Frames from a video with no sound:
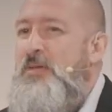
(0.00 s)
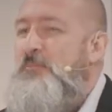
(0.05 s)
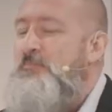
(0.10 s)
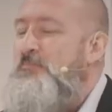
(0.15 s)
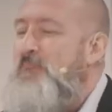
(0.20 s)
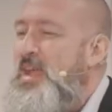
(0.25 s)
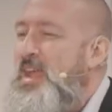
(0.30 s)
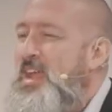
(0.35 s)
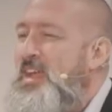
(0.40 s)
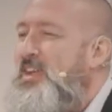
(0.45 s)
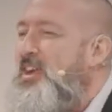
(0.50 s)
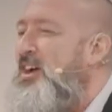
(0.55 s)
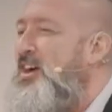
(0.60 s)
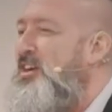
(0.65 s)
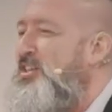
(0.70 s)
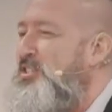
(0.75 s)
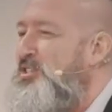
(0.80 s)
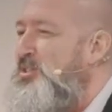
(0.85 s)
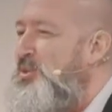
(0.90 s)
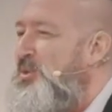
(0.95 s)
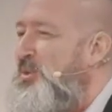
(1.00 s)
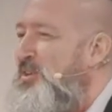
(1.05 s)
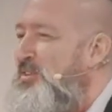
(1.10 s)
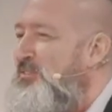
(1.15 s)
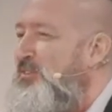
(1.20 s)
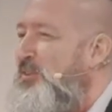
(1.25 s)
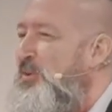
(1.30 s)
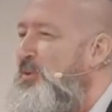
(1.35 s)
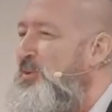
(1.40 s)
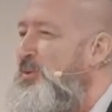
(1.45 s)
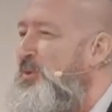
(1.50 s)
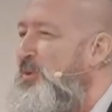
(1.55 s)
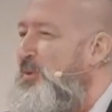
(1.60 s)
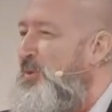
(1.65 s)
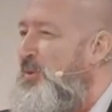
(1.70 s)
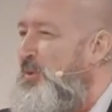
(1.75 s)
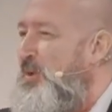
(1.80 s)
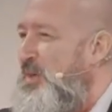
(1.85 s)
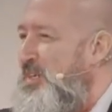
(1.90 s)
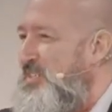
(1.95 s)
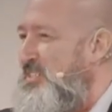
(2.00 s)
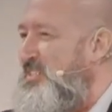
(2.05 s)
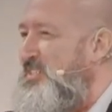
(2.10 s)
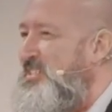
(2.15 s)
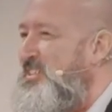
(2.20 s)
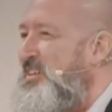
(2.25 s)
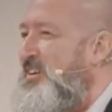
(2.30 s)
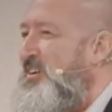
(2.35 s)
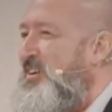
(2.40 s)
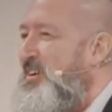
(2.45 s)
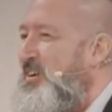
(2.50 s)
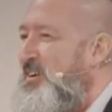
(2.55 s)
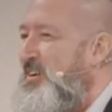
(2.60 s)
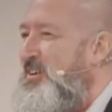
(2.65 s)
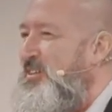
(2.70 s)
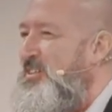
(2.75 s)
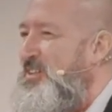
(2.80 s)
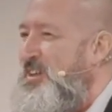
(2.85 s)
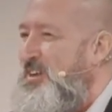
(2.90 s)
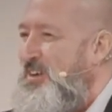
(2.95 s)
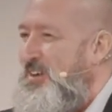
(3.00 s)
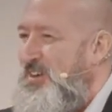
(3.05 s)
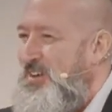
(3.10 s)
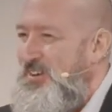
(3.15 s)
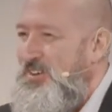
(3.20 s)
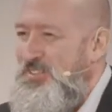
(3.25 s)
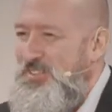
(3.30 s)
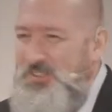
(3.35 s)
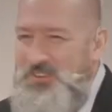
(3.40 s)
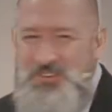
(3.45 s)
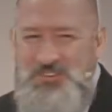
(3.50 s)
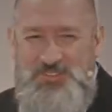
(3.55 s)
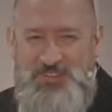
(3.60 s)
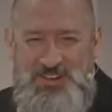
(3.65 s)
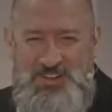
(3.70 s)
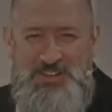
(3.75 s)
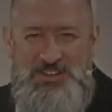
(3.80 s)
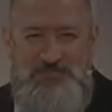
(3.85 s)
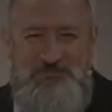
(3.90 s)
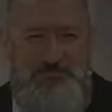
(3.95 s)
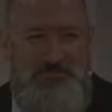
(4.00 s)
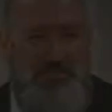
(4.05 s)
"Make a joyful noise, all the earth," right?